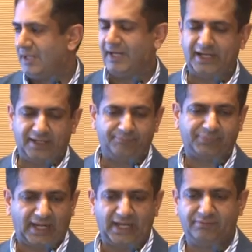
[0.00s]

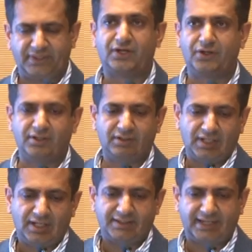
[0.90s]
And they
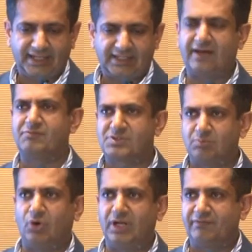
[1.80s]
couldn't. They gave him some
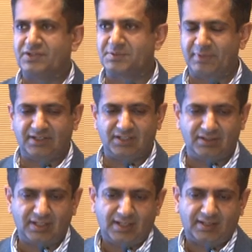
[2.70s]
more
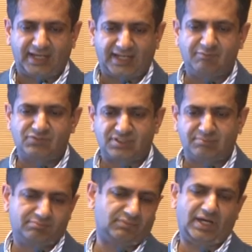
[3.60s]
levocemendin, they gave him
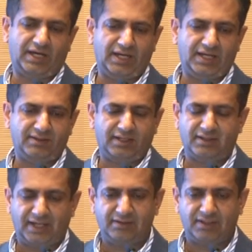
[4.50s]
some
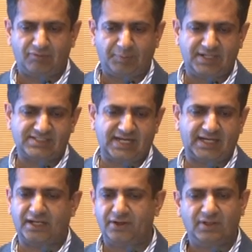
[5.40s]
a repeated
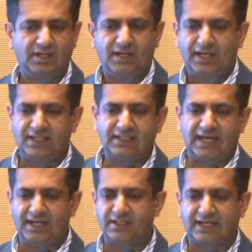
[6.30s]
echo. In the
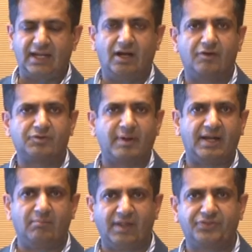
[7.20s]
end, again, after
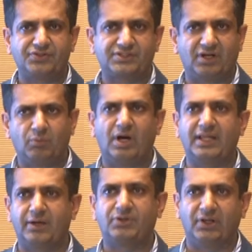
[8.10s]
about a month or so, while
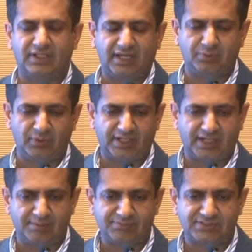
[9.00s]
they were doing the other
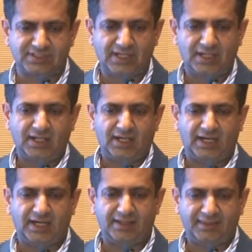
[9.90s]
workups,
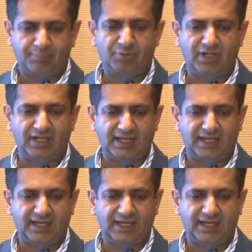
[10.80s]
they put in